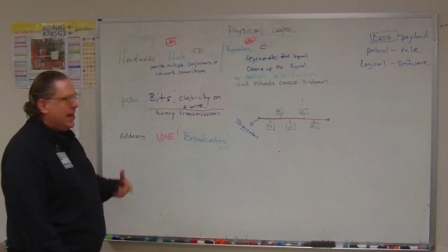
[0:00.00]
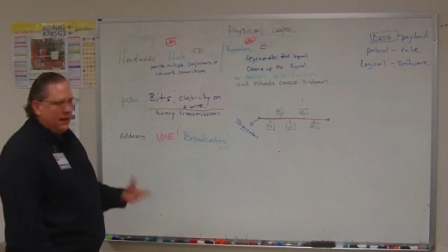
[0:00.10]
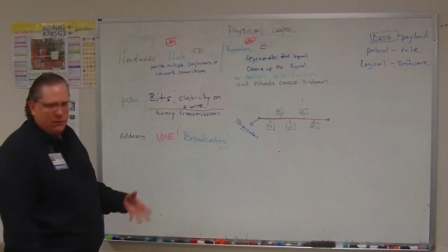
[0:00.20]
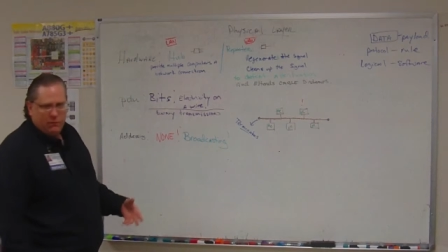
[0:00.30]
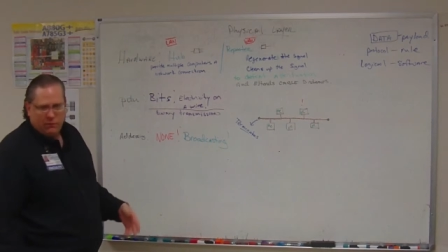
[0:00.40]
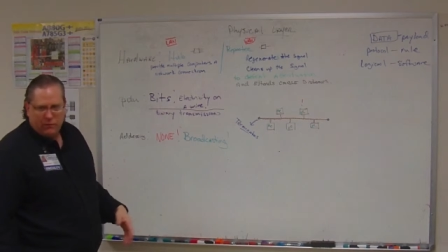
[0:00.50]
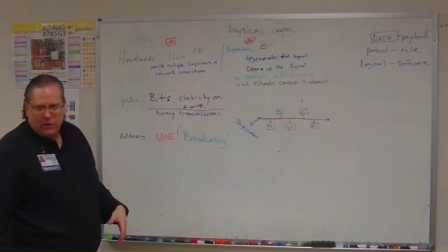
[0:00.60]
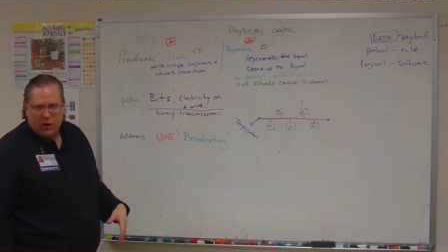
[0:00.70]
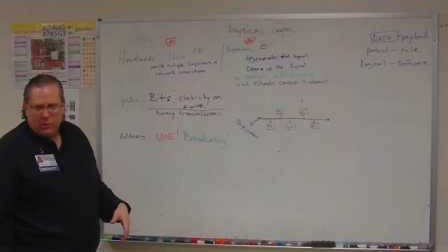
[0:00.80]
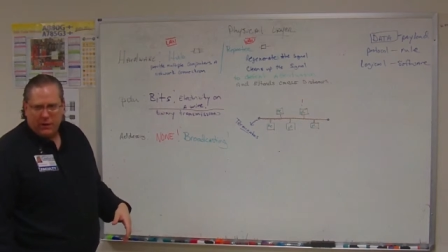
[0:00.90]
that
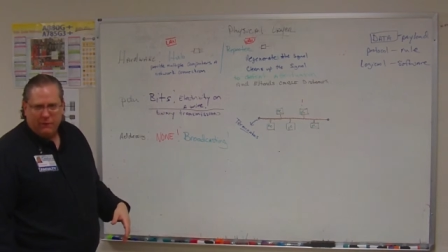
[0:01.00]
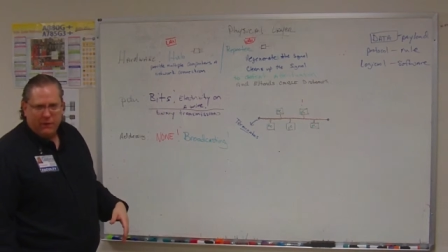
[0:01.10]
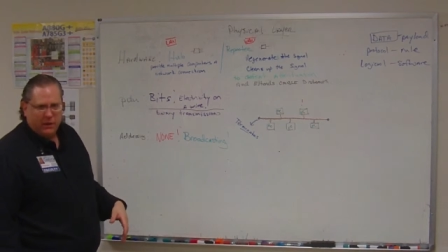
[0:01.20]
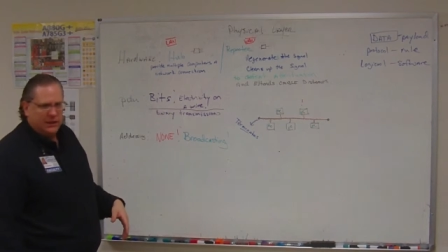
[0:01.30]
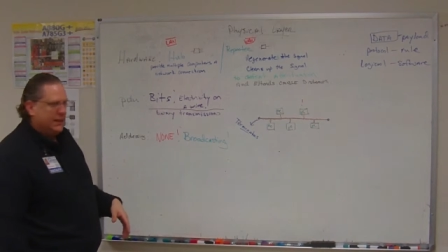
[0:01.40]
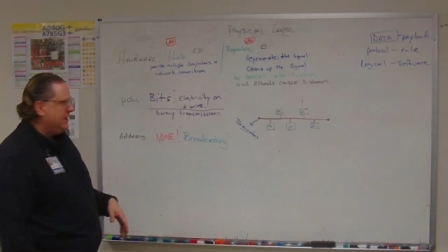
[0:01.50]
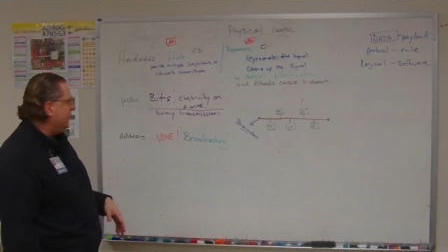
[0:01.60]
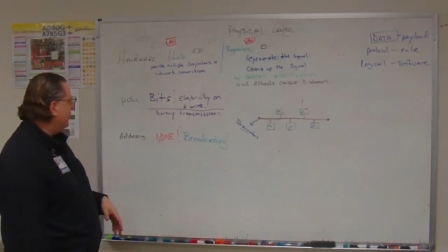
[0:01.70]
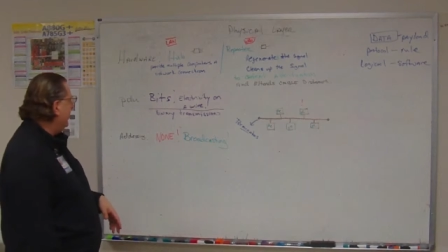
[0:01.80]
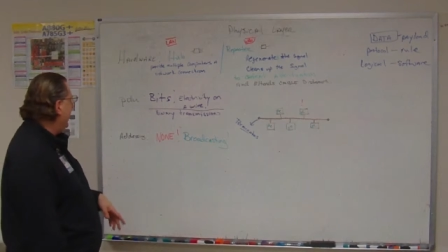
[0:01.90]
hardware functions at a
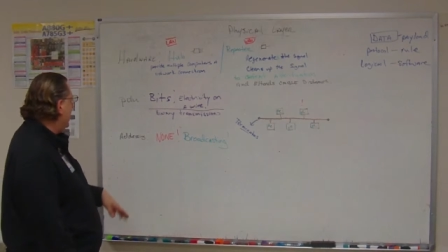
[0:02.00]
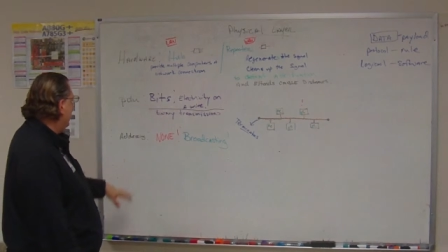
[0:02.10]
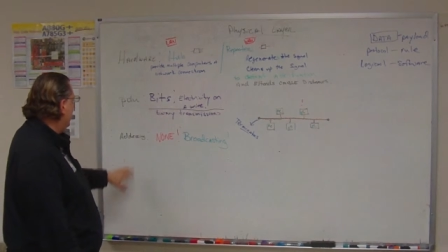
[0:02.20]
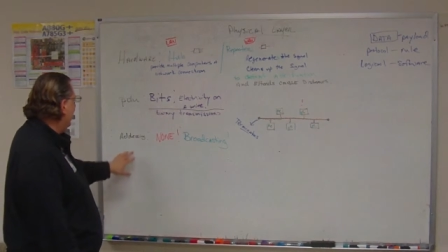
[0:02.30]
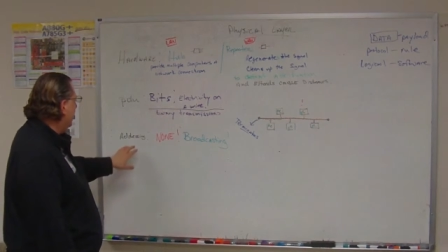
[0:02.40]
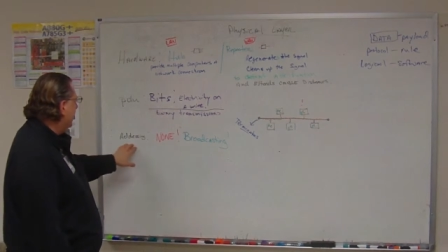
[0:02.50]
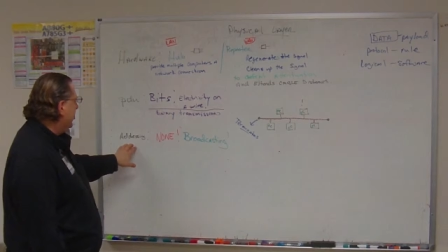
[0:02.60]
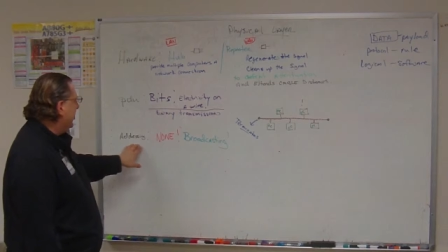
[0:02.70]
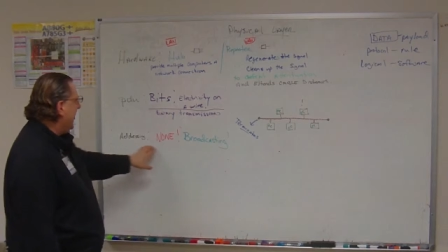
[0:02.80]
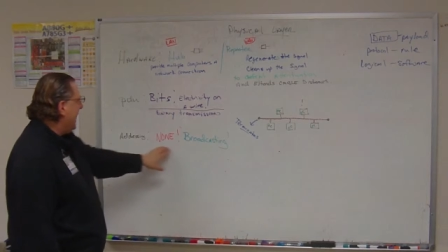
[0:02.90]
certain layer when we look
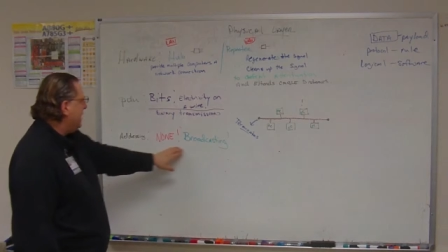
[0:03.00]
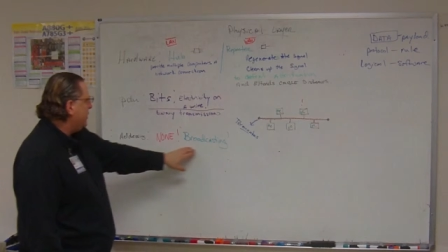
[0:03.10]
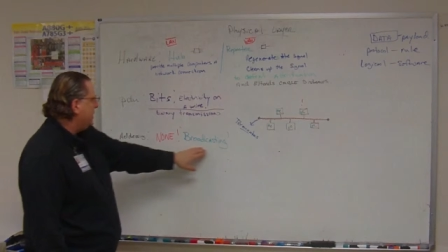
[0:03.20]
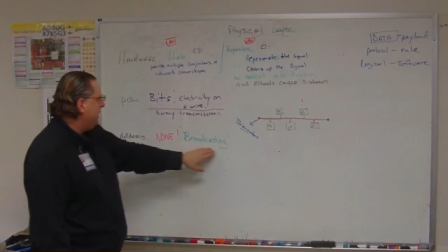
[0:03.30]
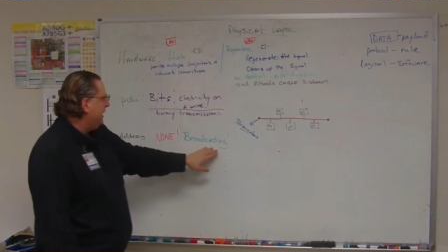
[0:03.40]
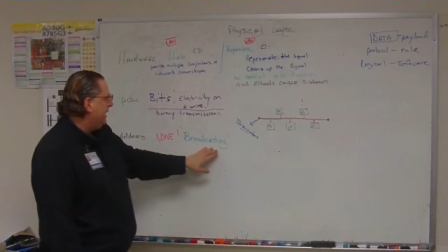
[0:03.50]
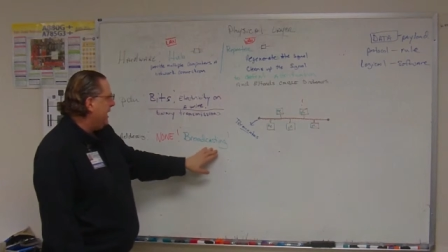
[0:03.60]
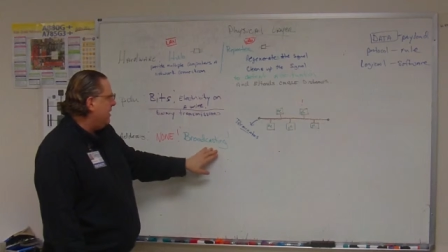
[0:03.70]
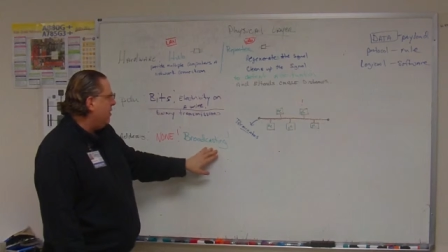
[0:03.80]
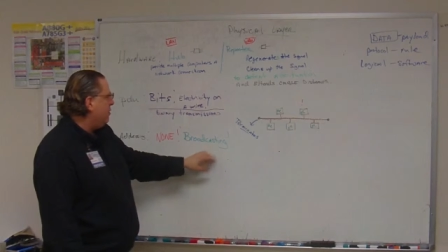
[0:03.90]
at the addressing that
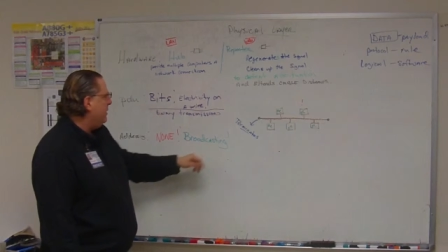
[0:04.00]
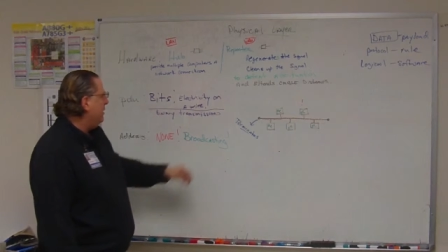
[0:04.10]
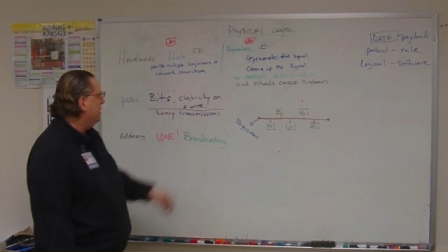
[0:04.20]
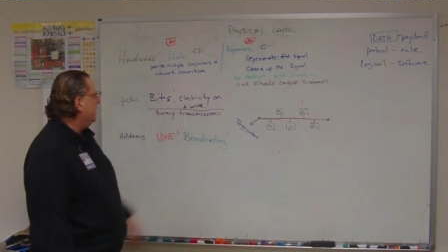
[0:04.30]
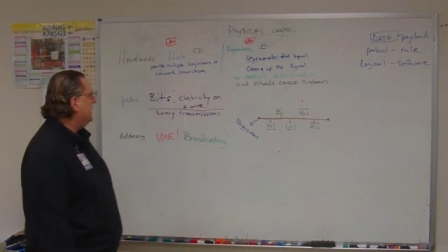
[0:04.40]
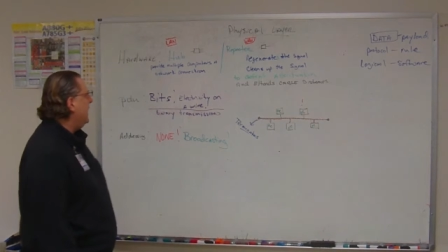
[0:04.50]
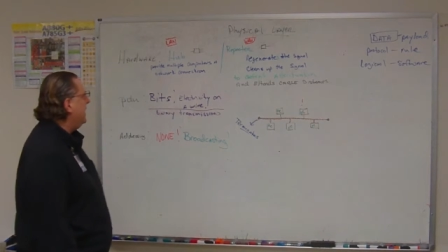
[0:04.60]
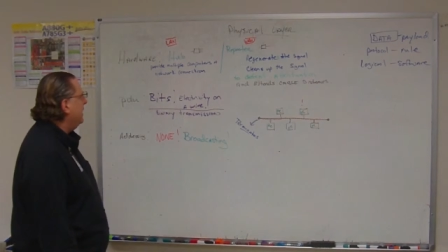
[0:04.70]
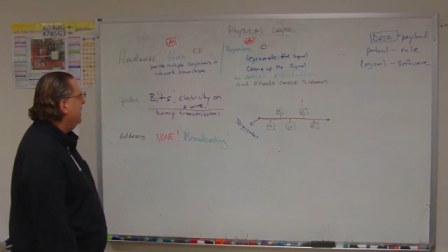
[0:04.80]
that hardware looks at,